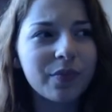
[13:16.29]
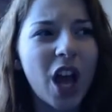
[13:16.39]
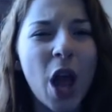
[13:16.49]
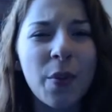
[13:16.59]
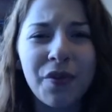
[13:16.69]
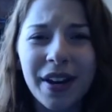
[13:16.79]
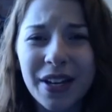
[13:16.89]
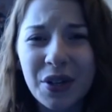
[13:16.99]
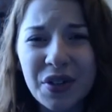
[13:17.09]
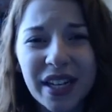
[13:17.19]
I hope you find
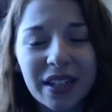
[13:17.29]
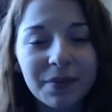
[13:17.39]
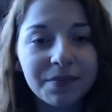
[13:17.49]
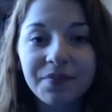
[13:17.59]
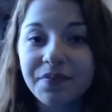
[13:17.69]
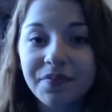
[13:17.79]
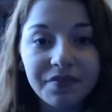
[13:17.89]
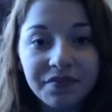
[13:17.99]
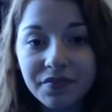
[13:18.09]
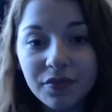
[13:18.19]
it interesting.
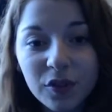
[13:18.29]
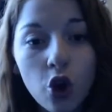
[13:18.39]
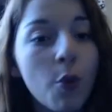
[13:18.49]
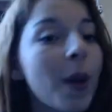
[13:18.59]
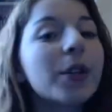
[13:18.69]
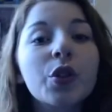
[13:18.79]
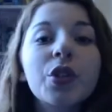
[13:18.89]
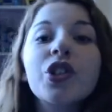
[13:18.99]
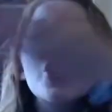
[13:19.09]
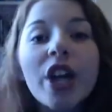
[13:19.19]
Or maybe you just
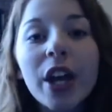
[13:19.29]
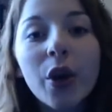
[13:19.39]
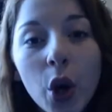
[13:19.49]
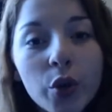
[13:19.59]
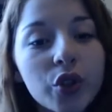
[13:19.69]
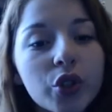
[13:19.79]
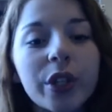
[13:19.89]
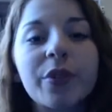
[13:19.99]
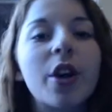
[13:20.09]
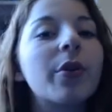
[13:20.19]
want to share your own
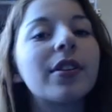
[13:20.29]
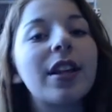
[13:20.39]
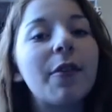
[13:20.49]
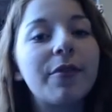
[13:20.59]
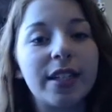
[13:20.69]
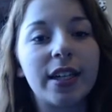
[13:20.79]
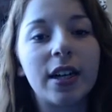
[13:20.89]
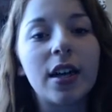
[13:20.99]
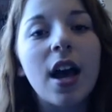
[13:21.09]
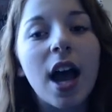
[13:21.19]
story, which I would love to
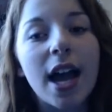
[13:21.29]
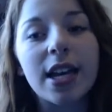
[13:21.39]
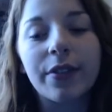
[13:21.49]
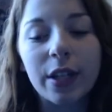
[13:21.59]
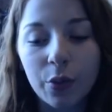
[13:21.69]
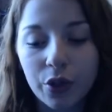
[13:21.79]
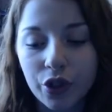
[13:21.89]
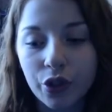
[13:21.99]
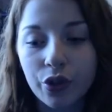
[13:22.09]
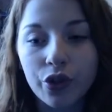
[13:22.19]
hear. I definitely want
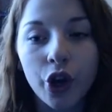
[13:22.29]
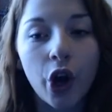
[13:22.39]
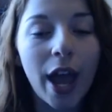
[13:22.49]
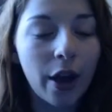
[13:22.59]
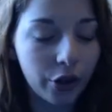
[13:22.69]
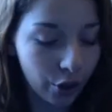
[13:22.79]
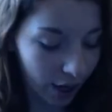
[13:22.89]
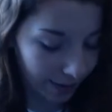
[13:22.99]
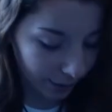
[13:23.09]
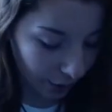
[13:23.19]
to know how you
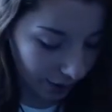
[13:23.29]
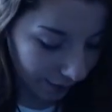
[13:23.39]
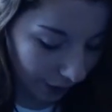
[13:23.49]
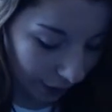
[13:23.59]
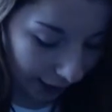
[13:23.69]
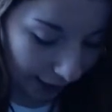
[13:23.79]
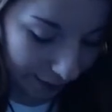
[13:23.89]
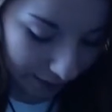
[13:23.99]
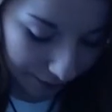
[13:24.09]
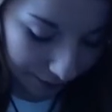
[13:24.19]
guys got into video
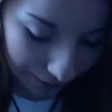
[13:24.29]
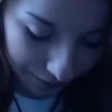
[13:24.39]
games.